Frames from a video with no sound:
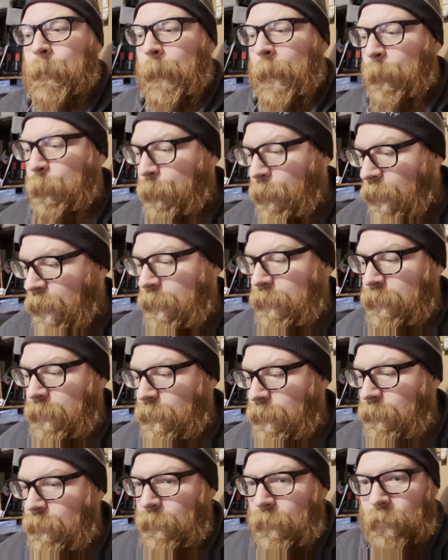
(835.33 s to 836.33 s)

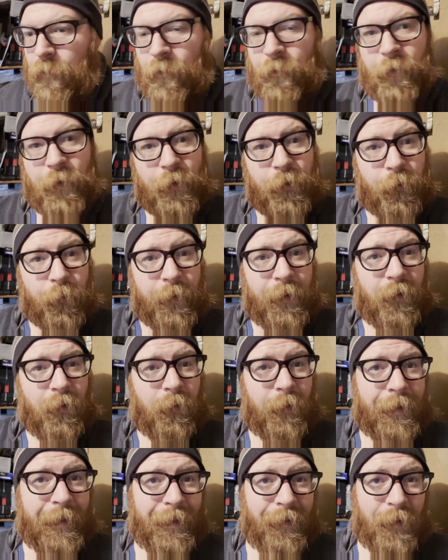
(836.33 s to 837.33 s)
But the
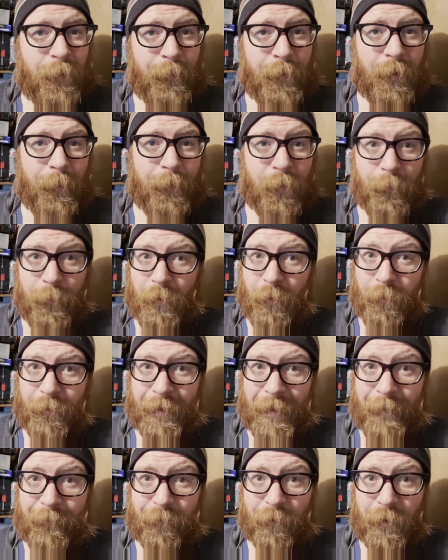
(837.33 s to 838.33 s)
grill and the bumper both
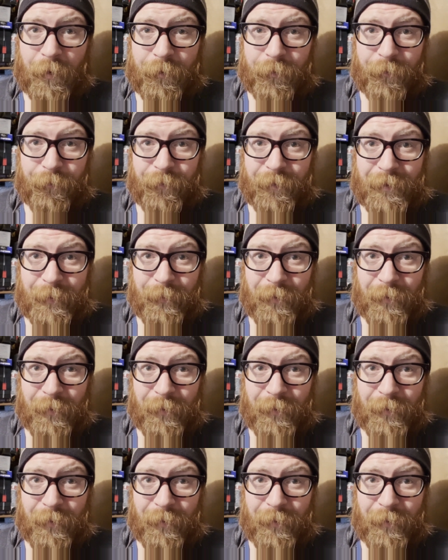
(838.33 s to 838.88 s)
came for 150